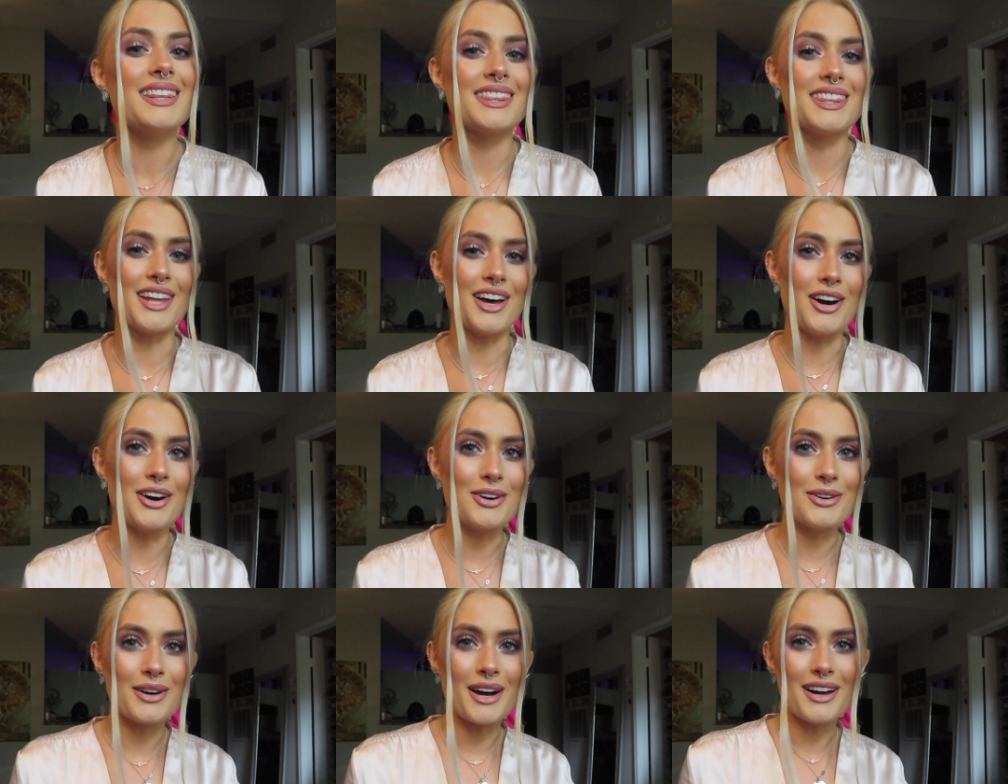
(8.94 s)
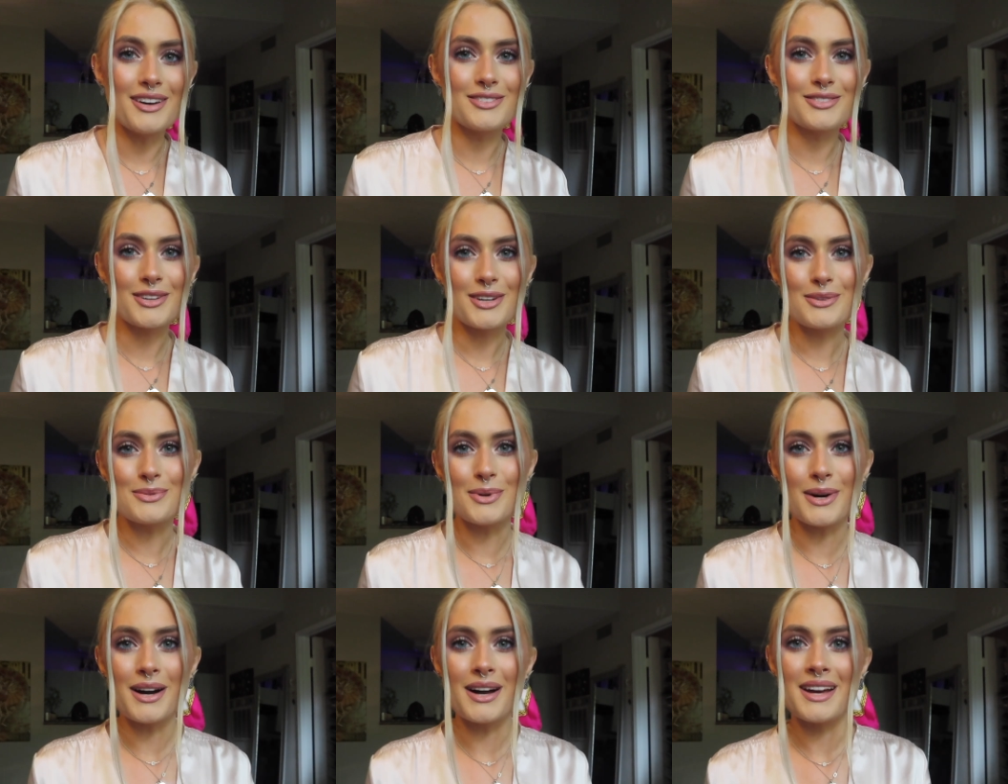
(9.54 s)
Hello
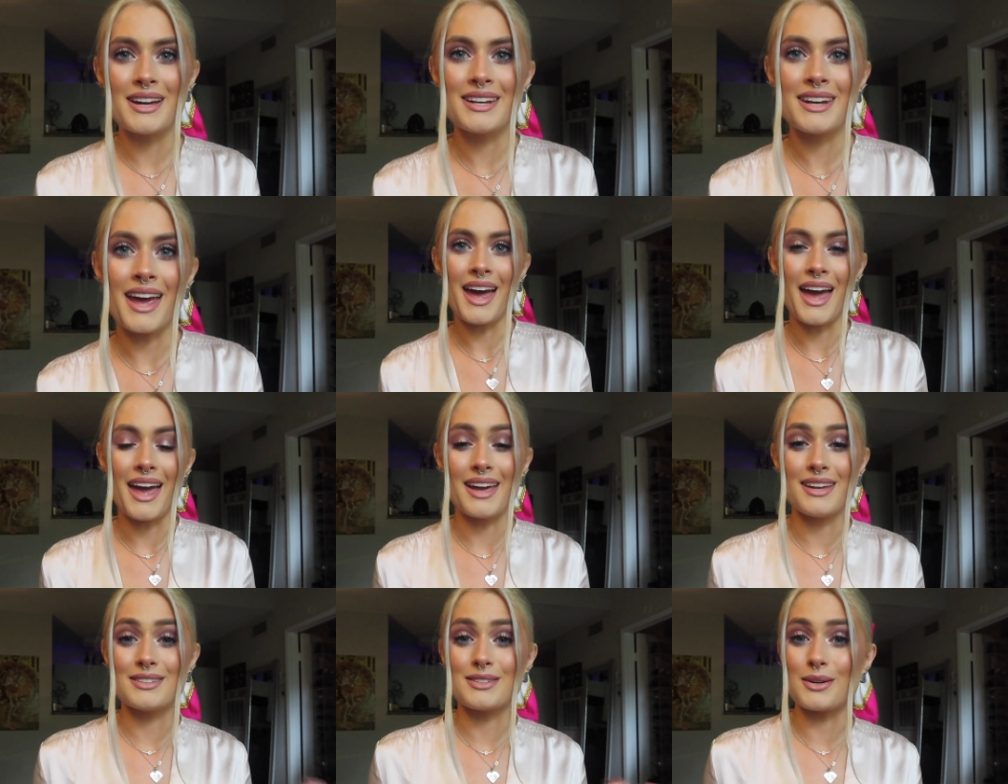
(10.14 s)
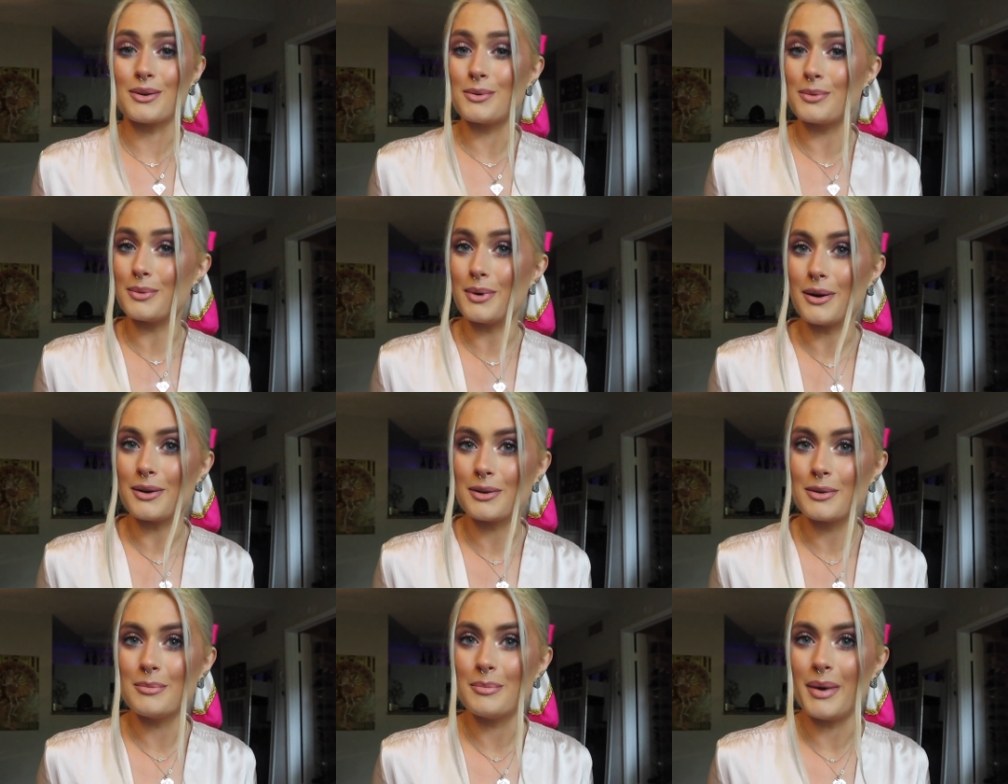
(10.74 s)
everyone and
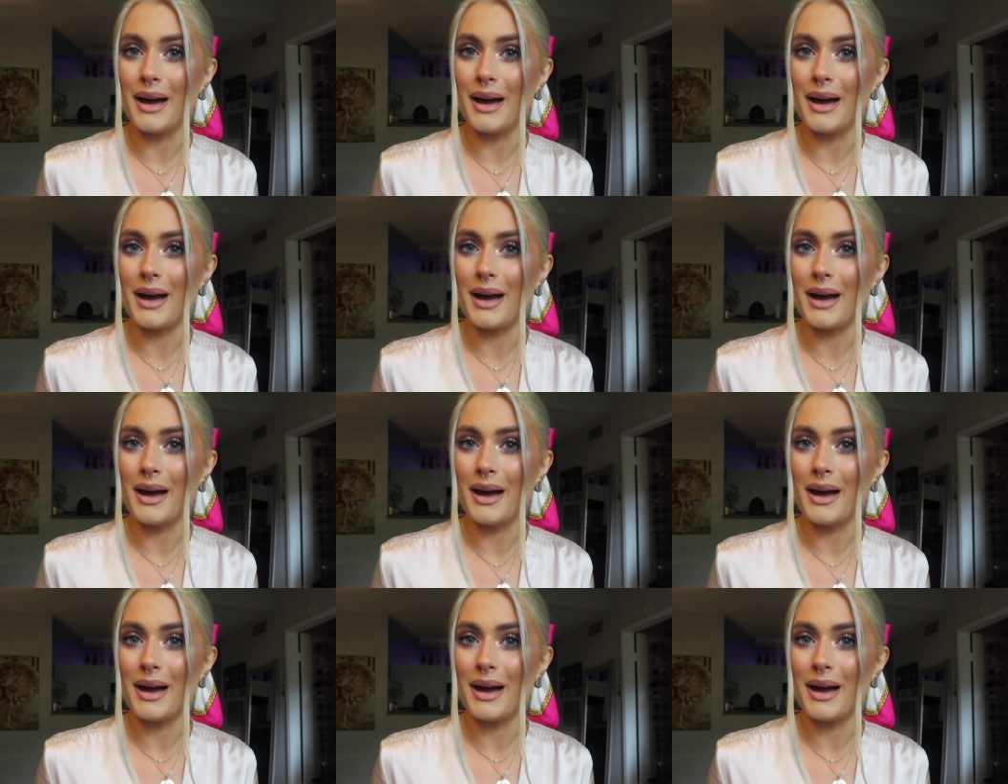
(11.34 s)
welcome